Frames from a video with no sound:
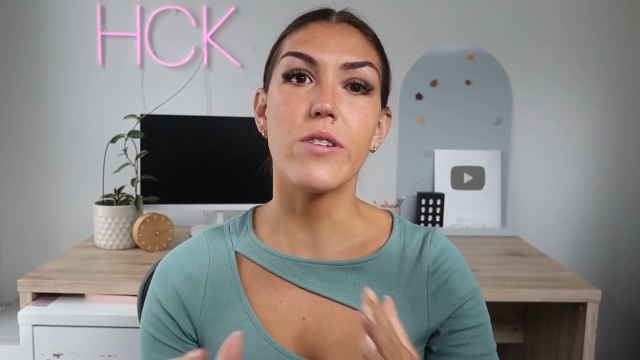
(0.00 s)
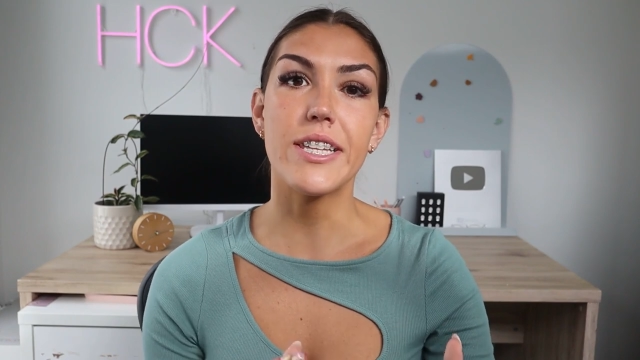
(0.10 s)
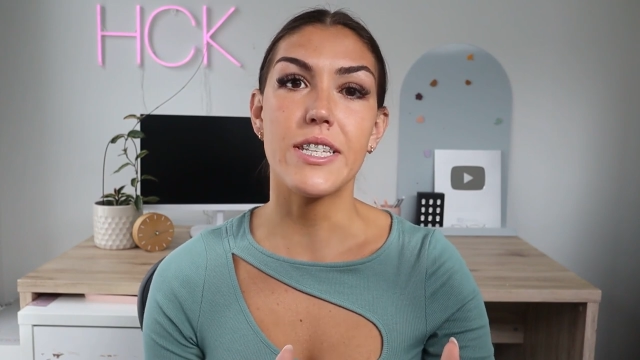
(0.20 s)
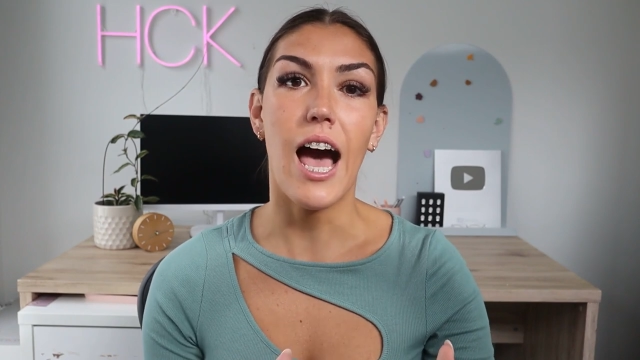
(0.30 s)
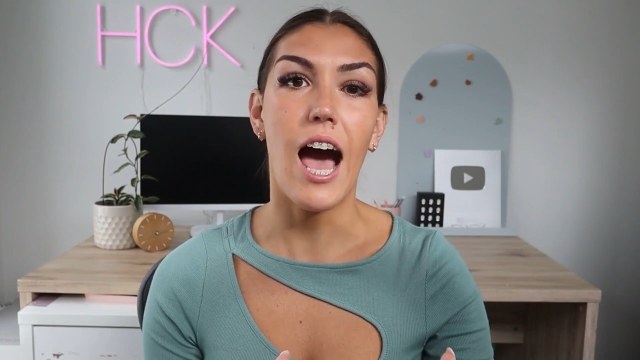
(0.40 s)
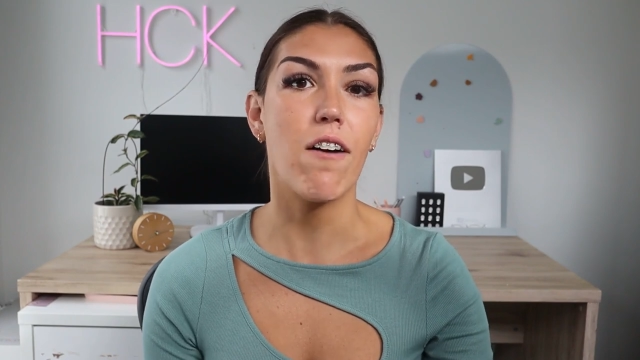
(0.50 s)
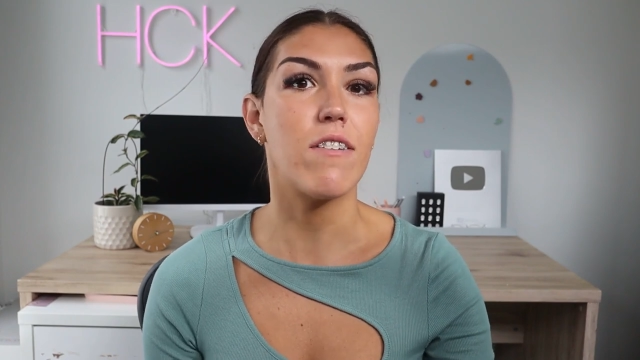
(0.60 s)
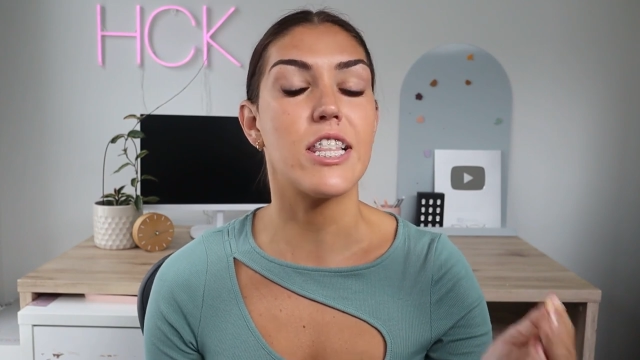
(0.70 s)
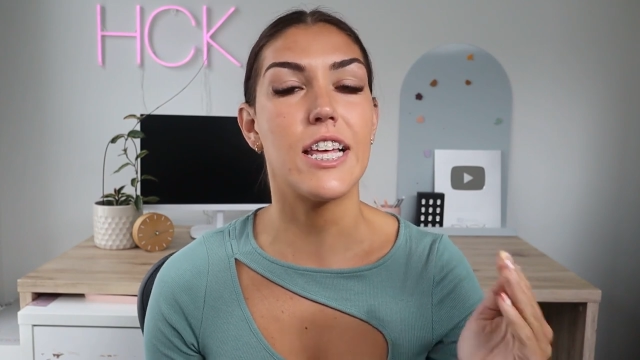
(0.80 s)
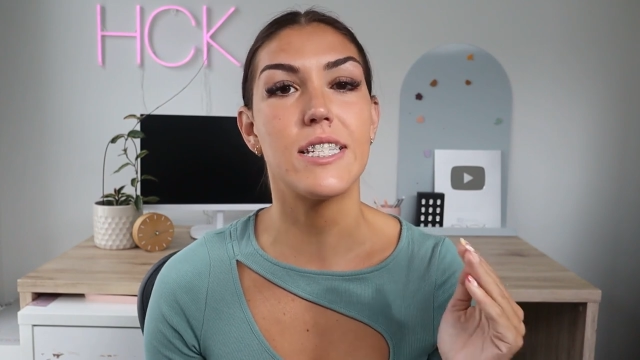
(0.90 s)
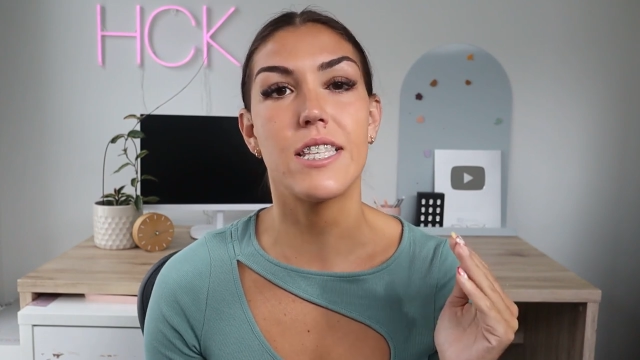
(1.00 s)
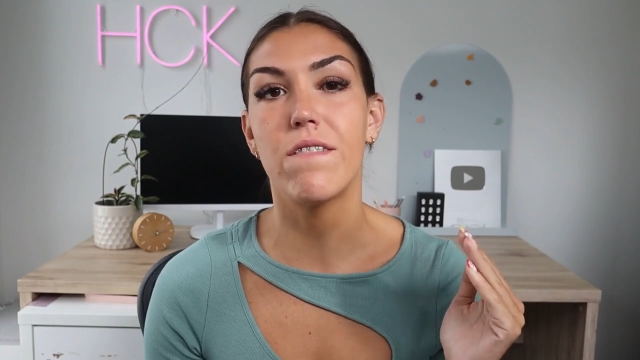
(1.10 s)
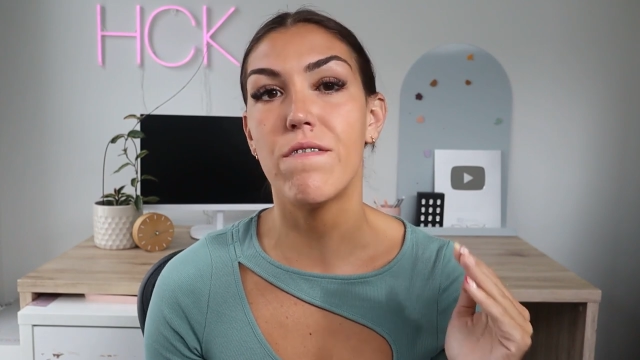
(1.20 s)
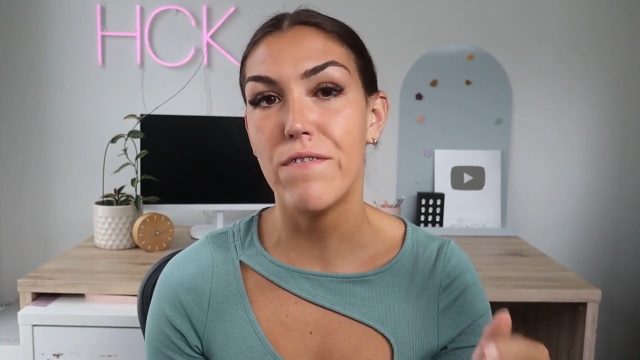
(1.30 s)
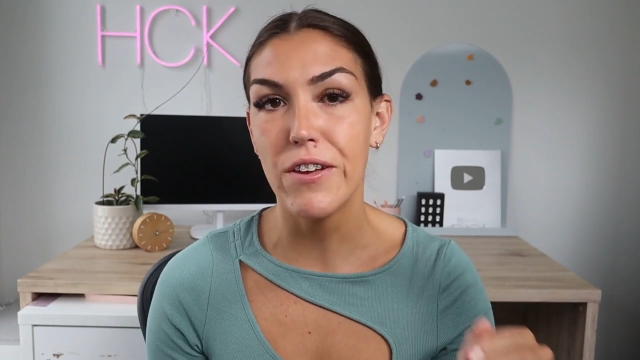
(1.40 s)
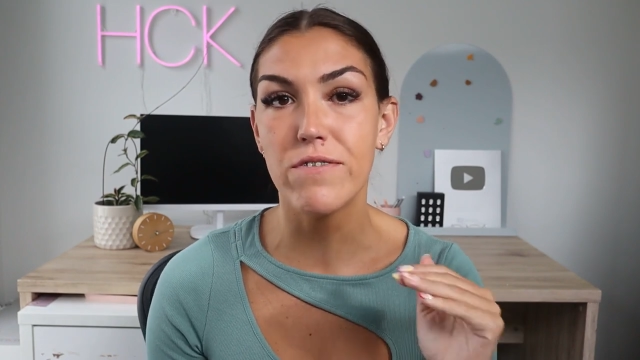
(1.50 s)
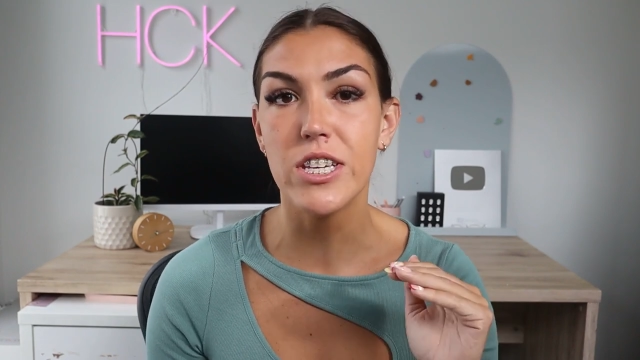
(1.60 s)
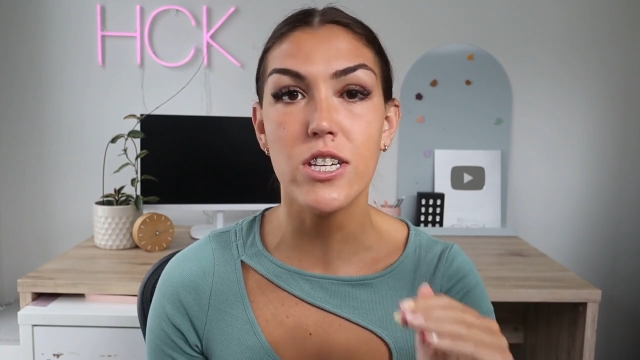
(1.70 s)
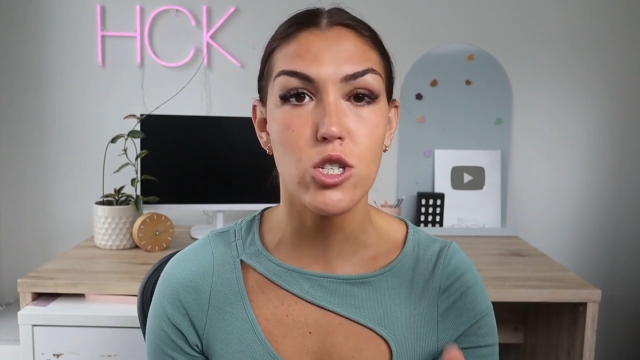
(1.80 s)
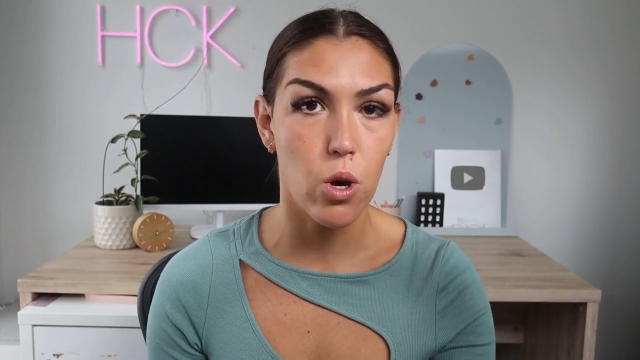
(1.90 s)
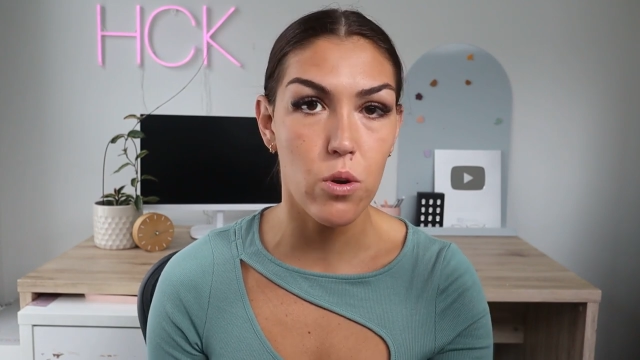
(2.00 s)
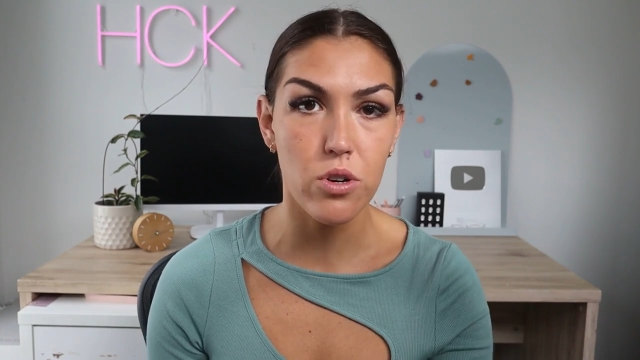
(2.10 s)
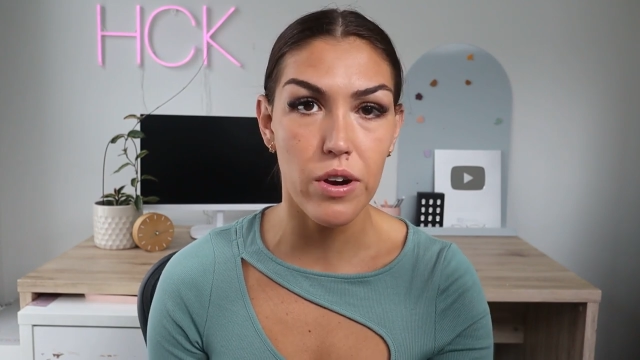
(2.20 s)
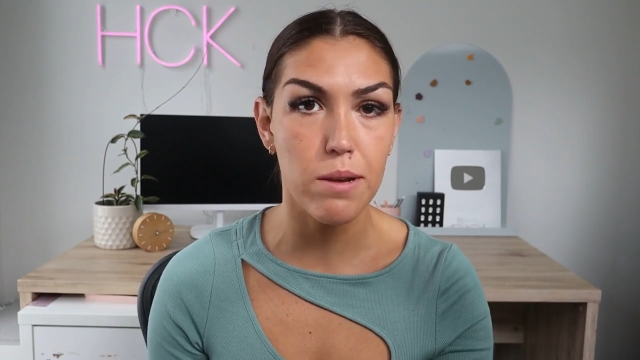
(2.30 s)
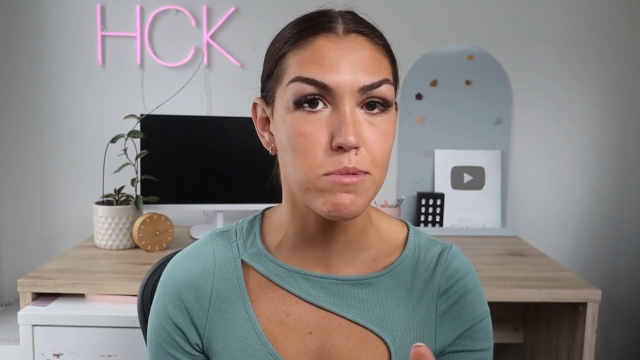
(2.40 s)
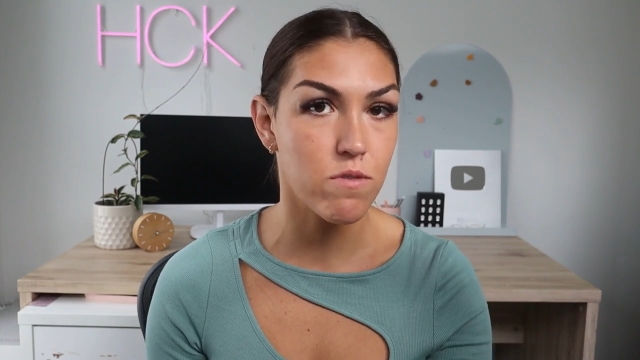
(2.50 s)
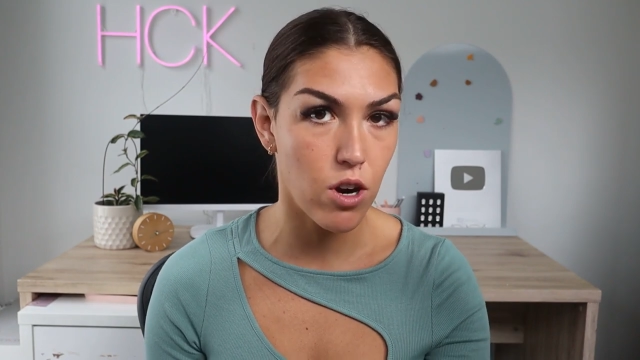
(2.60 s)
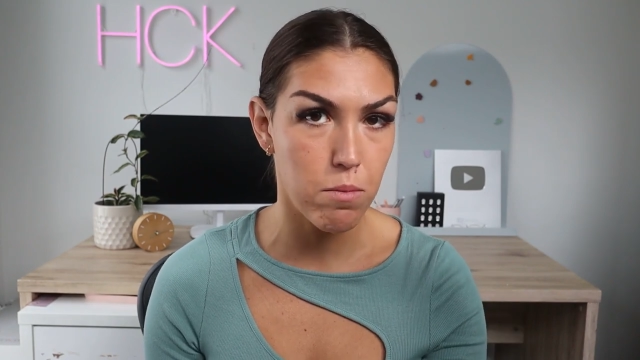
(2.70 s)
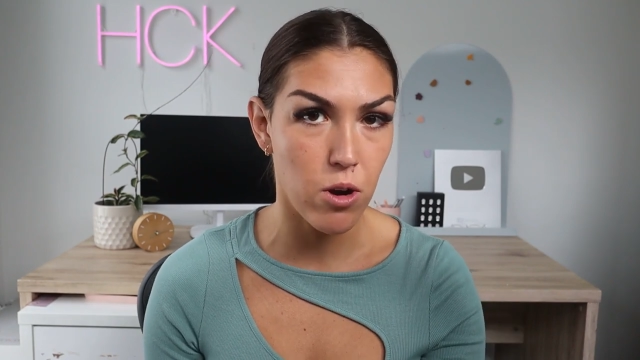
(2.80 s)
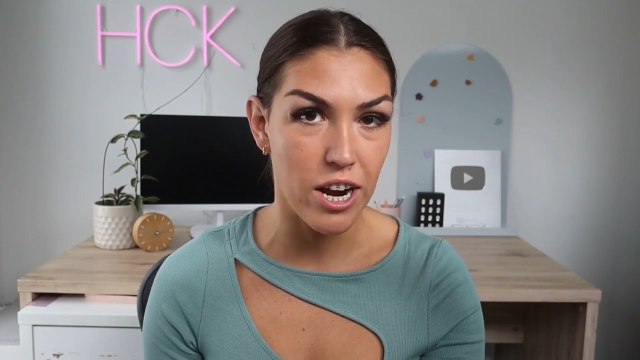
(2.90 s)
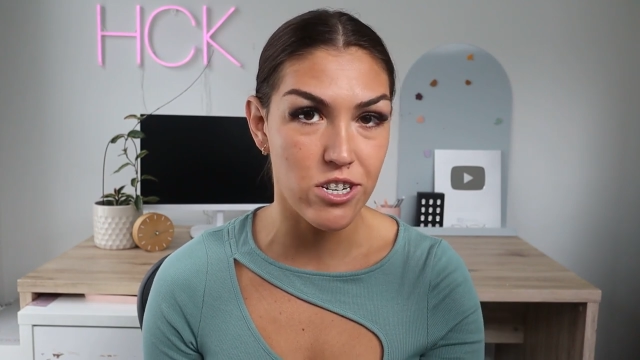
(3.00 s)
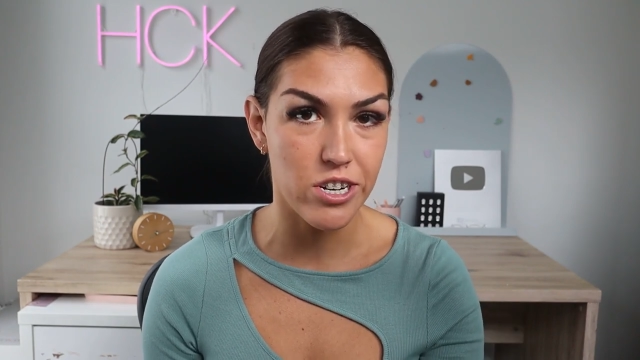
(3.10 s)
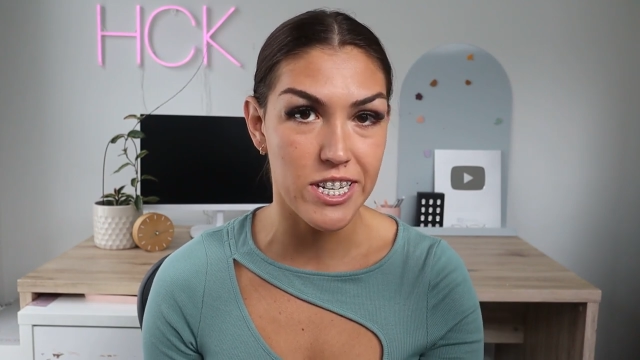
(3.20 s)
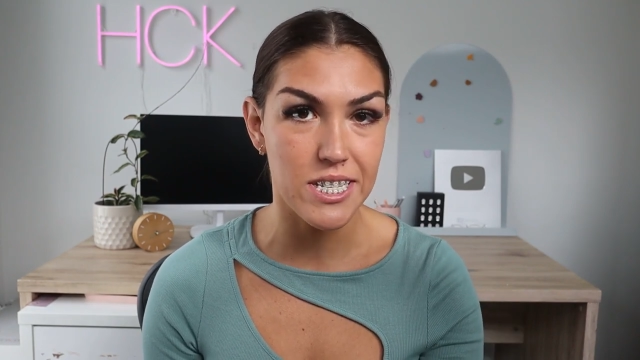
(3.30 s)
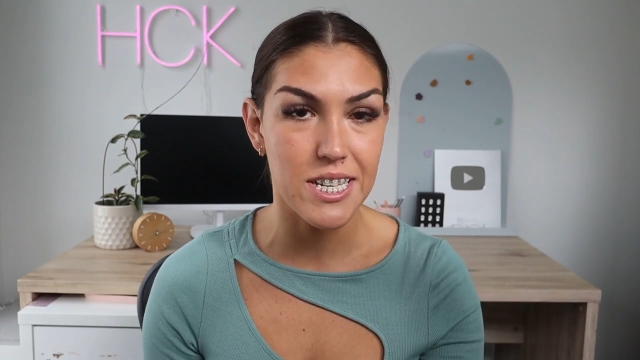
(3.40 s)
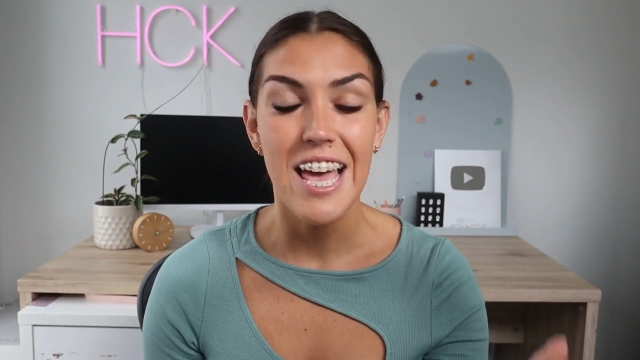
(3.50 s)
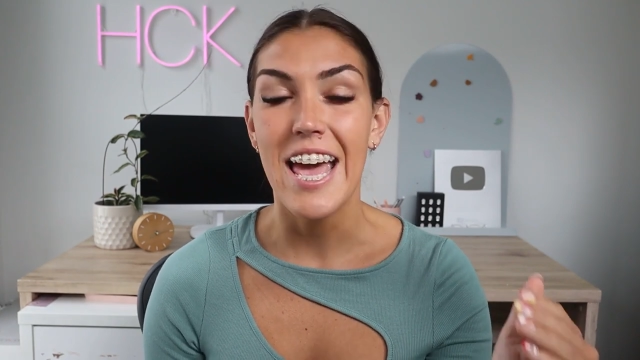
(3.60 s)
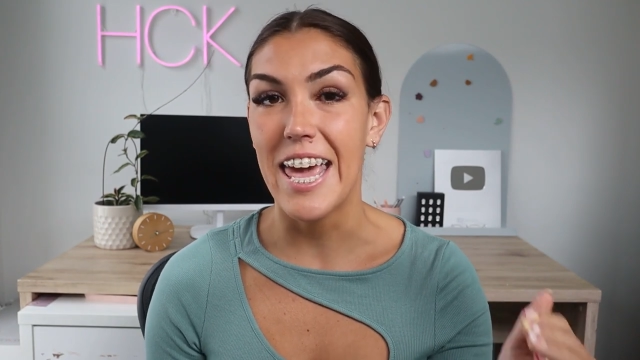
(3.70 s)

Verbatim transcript: you need to have less than 50 total grams of carbohydrates